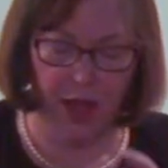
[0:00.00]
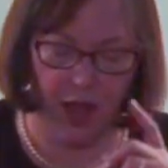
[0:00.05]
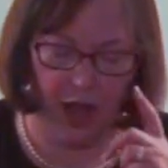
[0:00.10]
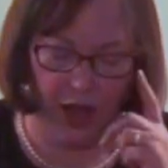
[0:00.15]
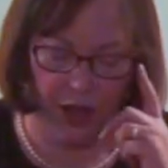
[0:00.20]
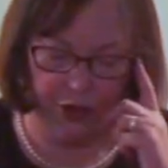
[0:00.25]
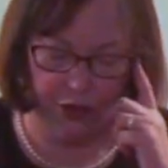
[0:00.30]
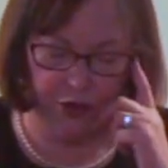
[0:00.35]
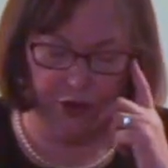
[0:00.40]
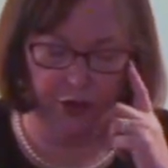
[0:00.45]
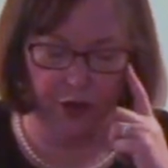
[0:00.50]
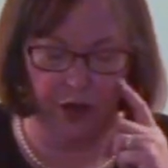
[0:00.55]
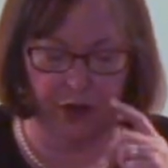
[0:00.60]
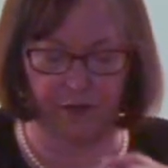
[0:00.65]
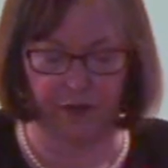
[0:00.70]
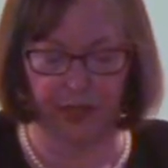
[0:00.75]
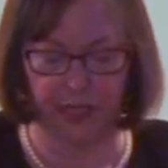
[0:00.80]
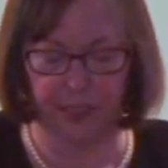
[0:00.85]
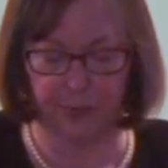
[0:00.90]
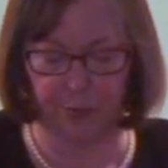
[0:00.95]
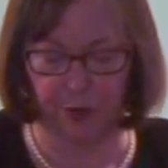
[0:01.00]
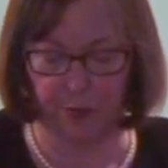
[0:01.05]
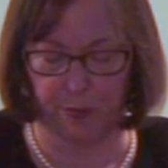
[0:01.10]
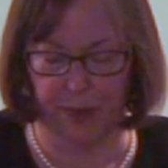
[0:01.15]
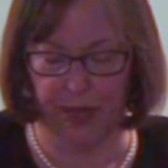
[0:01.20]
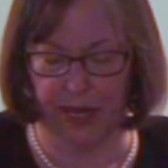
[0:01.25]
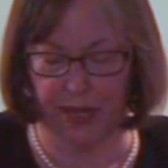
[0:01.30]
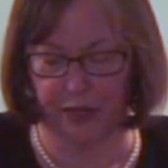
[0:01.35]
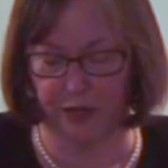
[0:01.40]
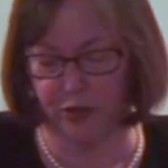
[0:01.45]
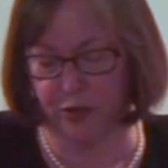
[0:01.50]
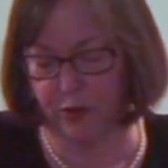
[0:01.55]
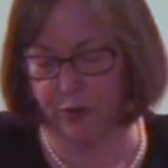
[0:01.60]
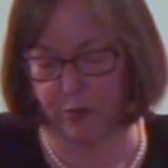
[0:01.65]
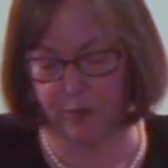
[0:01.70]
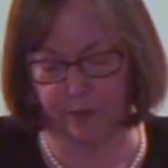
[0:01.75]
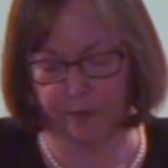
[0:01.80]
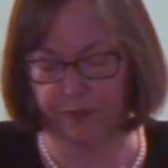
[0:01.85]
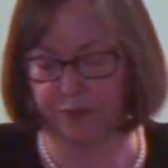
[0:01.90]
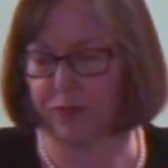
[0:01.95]
on your uh, Facebook page
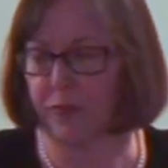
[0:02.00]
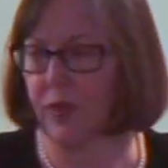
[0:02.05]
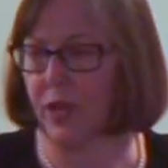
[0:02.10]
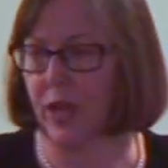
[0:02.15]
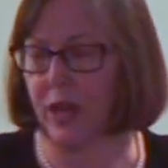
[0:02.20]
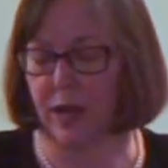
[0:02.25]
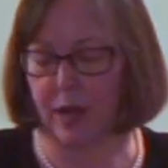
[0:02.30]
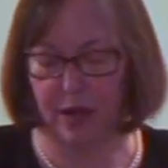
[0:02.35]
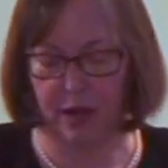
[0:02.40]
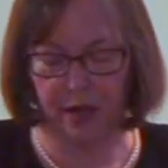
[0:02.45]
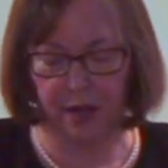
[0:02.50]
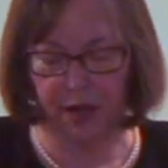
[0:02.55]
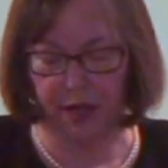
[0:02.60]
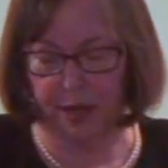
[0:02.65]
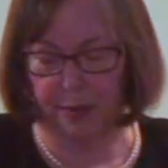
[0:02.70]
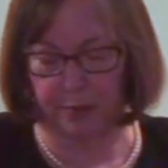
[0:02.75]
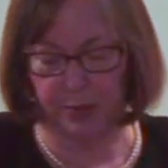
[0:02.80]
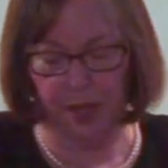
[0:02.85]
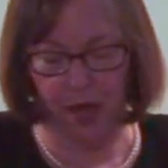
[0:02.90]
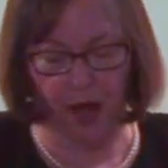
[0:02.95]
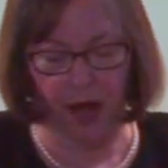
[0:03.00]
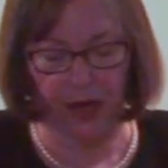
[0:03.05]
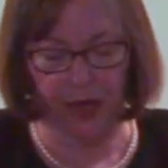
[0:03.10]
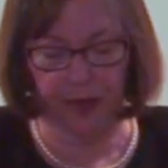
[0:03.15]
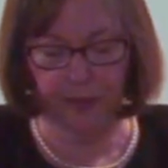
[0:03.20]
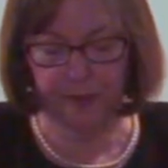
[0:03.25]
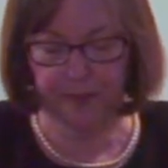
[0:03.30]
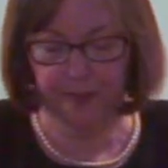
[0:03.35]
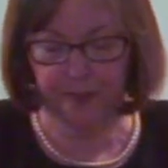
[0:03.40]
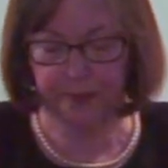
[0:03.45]
or uh, on a blog.